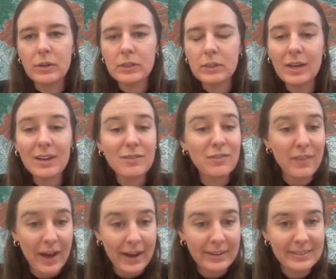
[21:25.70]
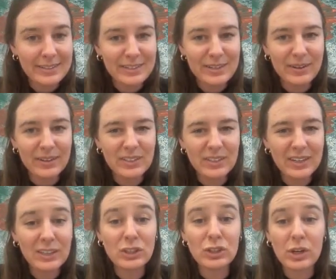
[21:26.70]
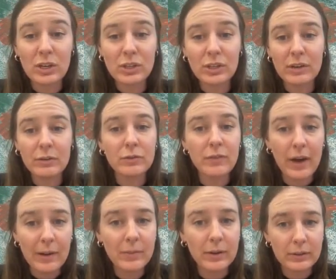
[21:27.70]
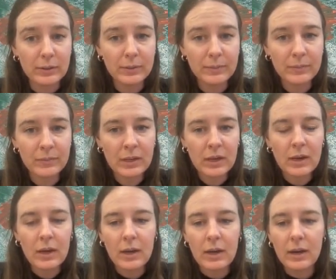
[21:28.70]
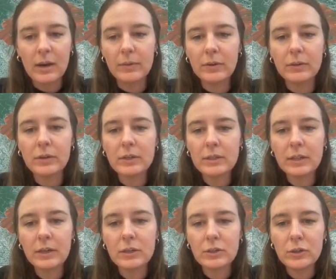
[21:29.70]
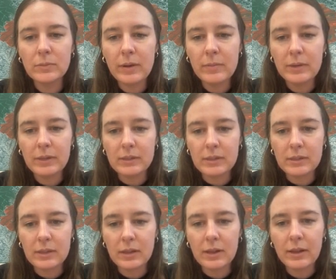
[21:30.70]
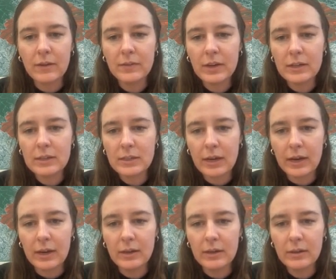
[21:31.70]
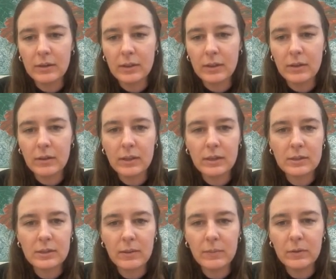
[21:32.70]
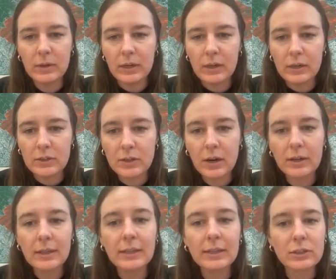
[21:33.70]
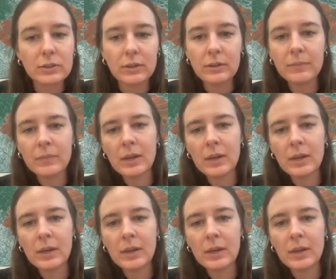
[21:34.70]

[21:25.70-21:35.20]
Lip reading: let's look at fat. So let's look at the structure of a fat molecule. You'll notice that there are two main pieces. On the left-hand side, this subunit here is called glycerol,